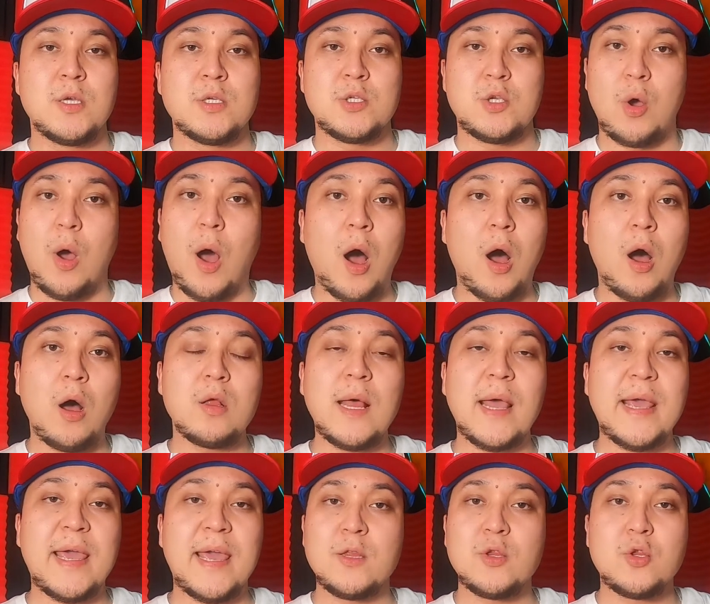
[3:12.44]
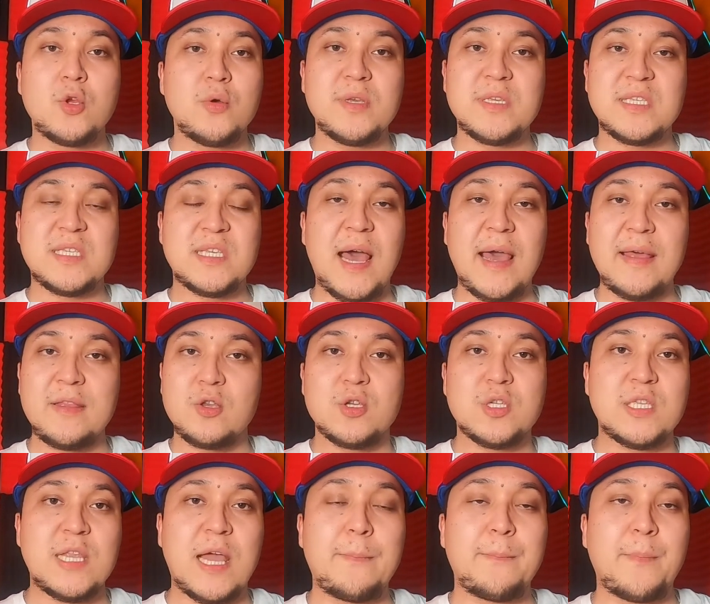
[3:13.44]
So all I can do is sign
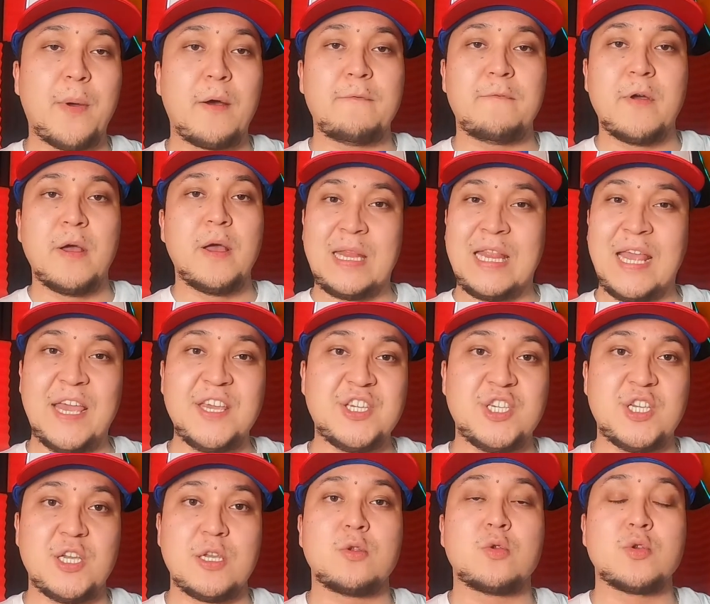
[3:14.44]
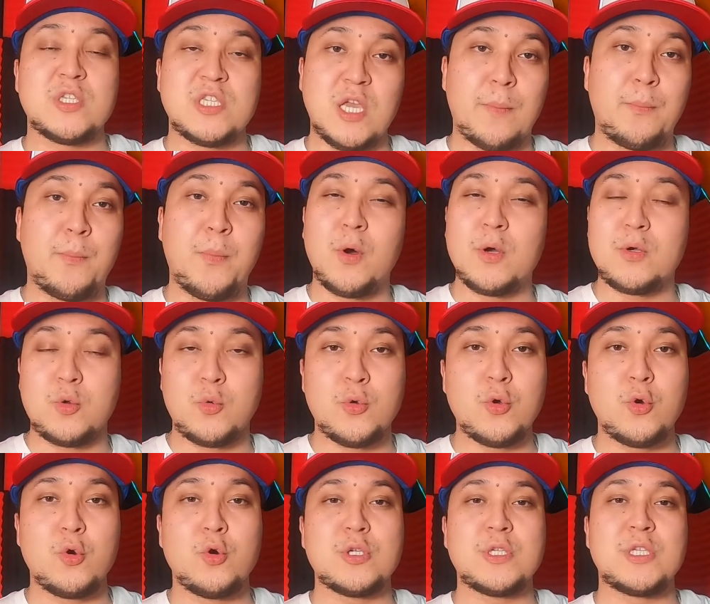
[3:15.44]
those type of petition to support
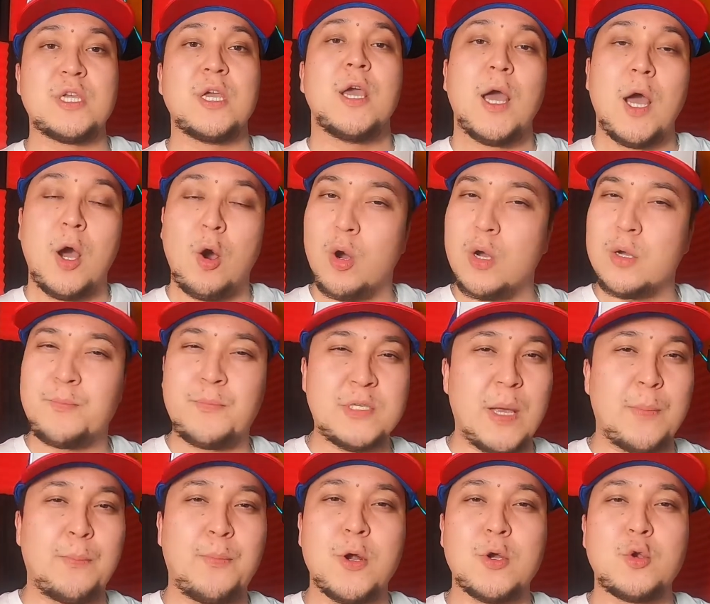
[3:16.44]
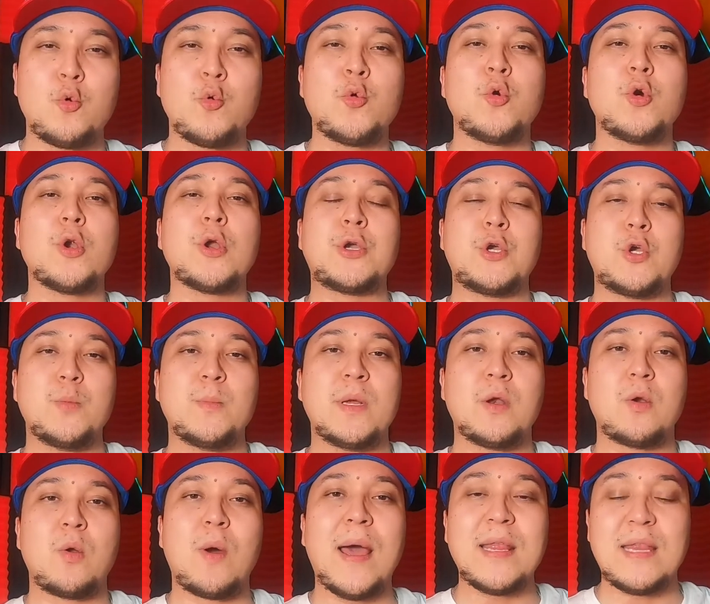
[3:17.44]
Uyghurs or support Uyghur
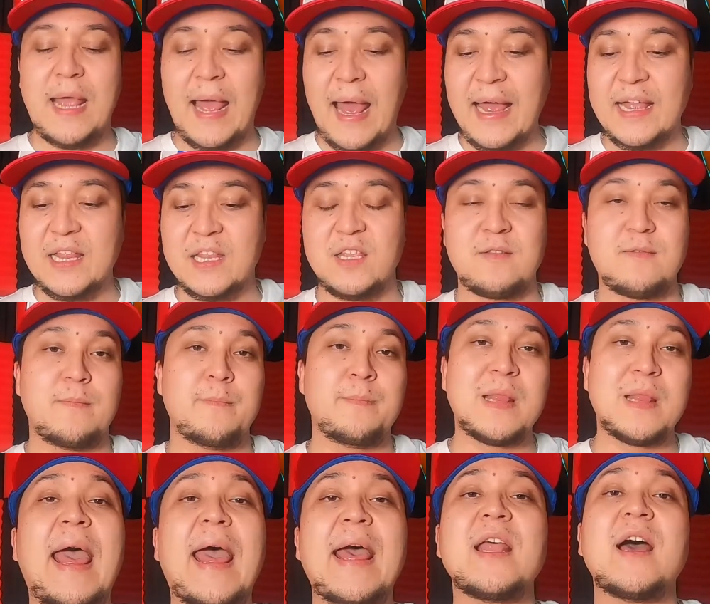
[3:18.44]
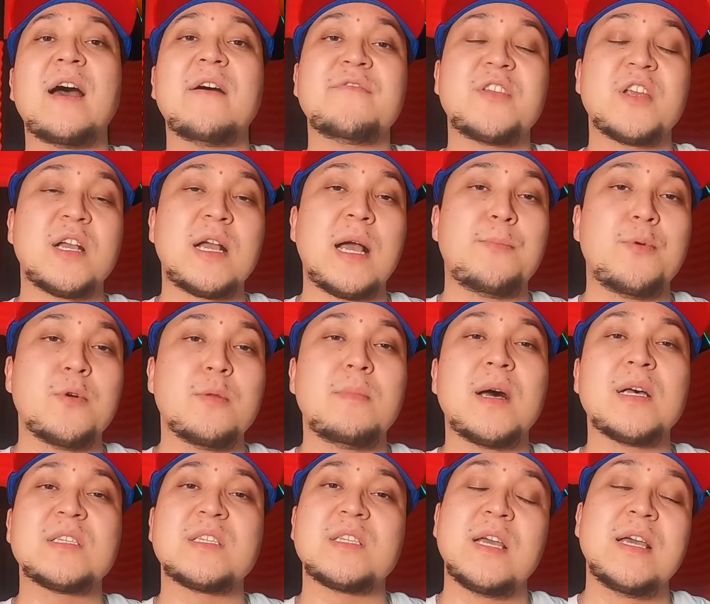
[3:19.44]
Human Rights Act. And after a couple
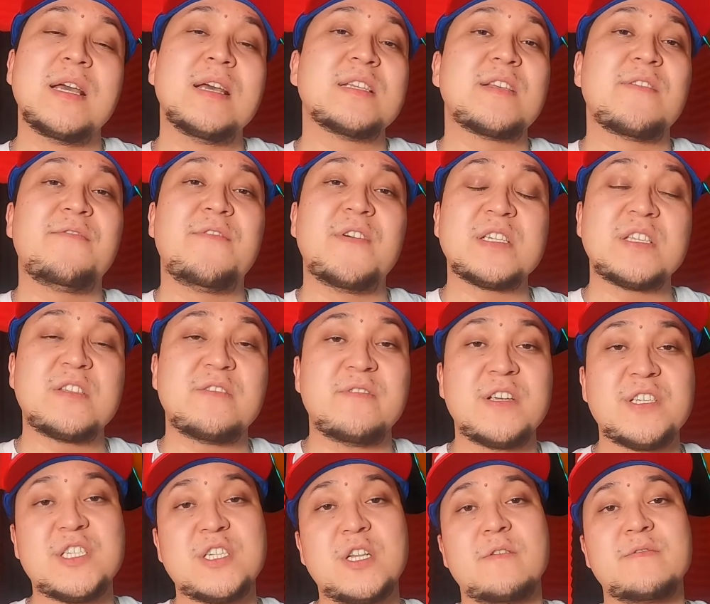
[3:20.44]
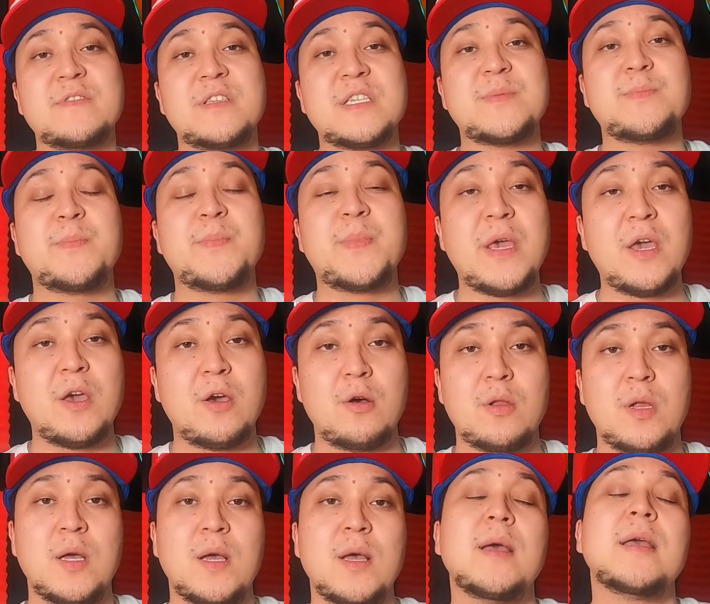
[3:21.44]
months, the first version of this
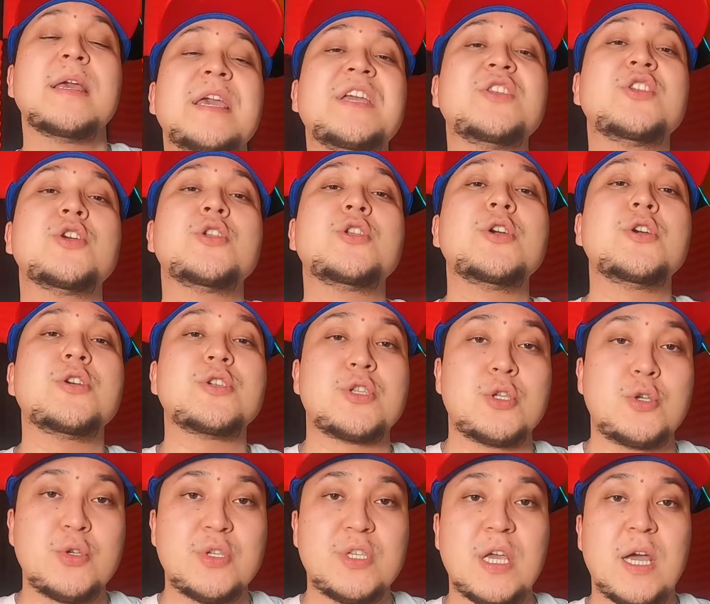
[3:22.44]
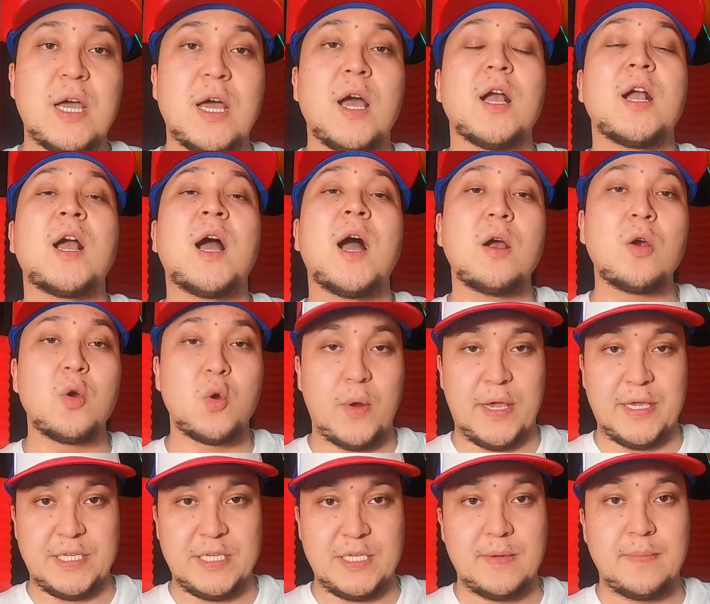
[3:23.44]
bill introduced to the
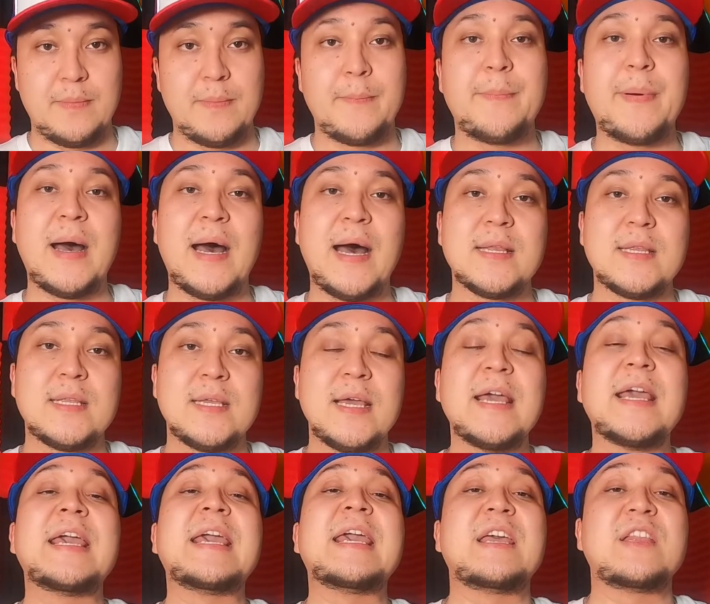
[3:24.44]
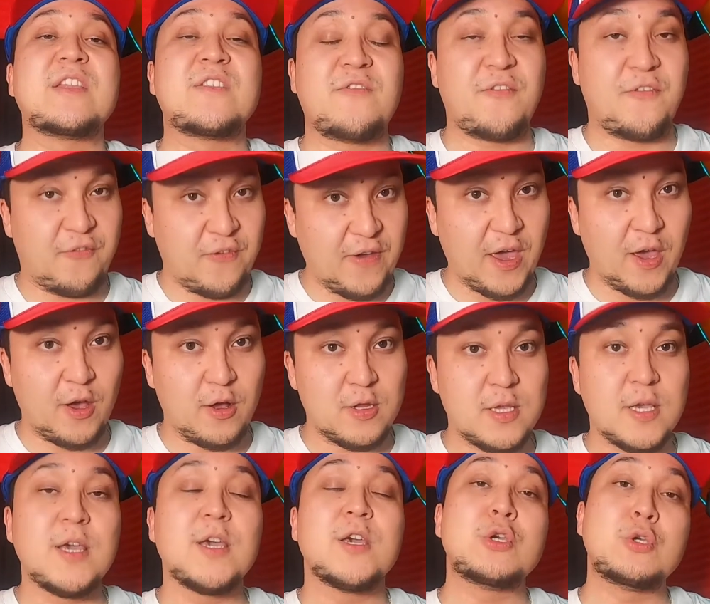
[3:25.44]
Congress, but it
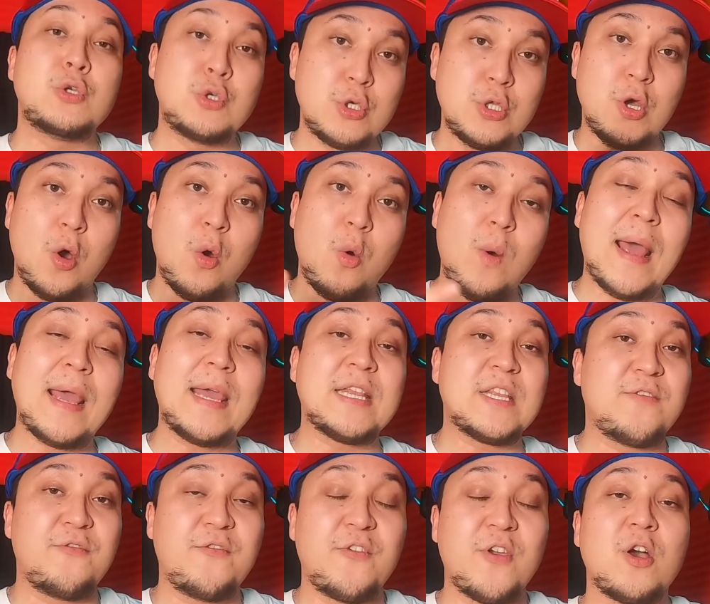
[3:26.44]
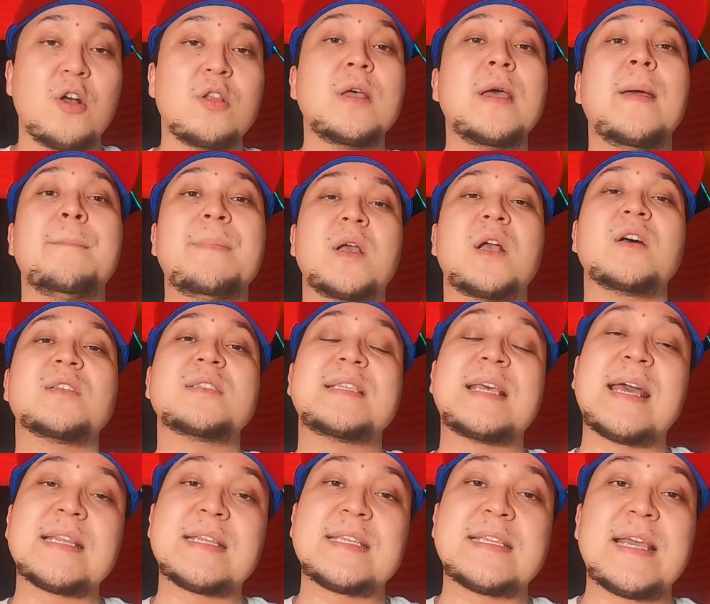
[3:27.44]
failed. You know why it failed? Because that